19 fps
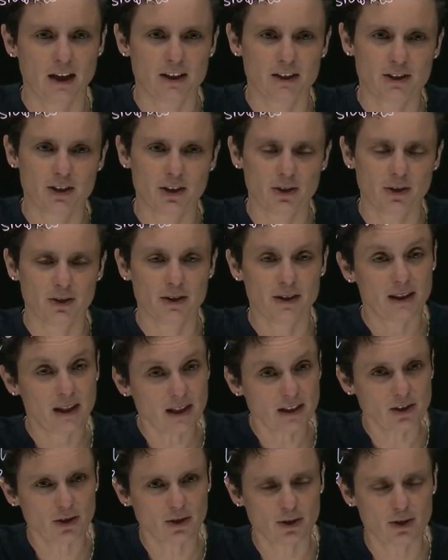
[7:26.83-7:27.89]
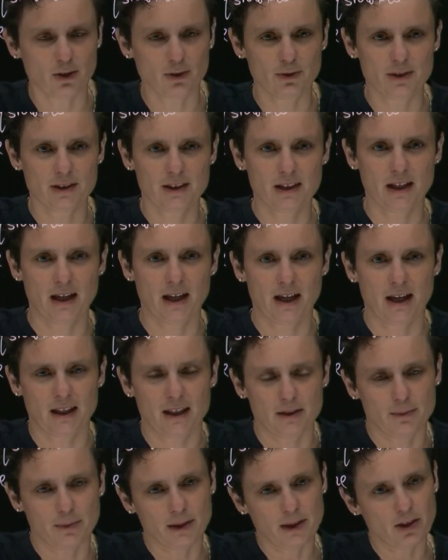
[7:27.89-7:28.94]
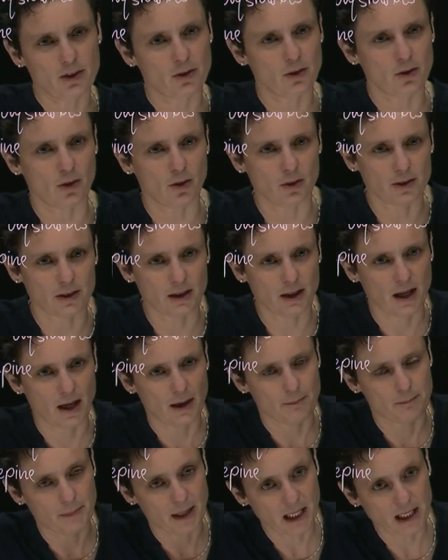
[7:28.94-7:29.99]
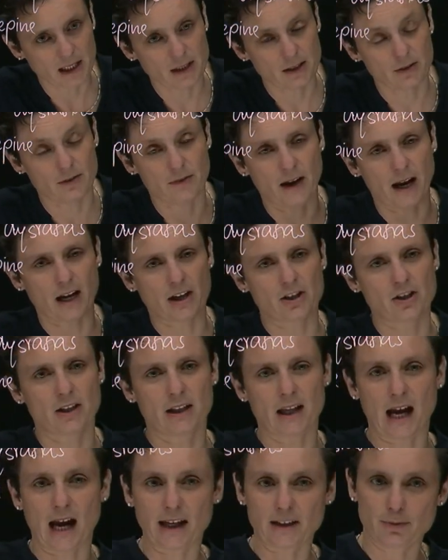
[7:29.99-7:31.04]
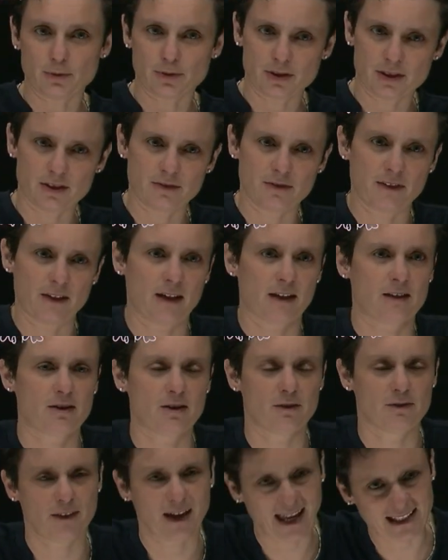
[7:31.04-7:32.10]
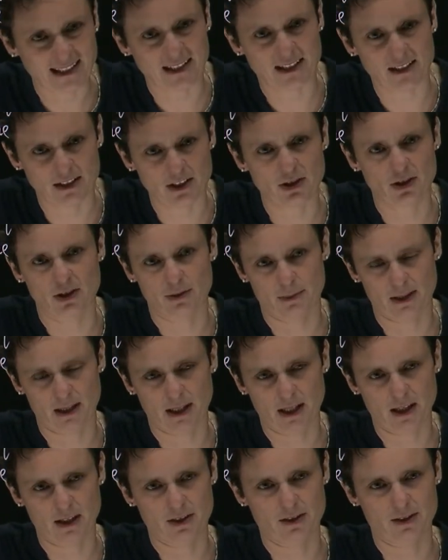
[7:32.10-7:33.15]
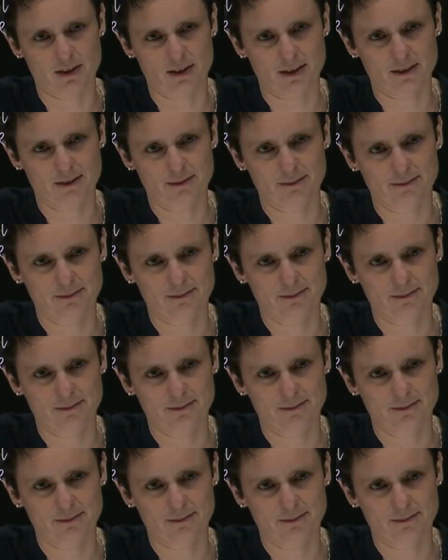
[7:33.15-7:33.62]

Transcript: So this concludes the video on mechanism of action and adverse effects of anti-seizure medications.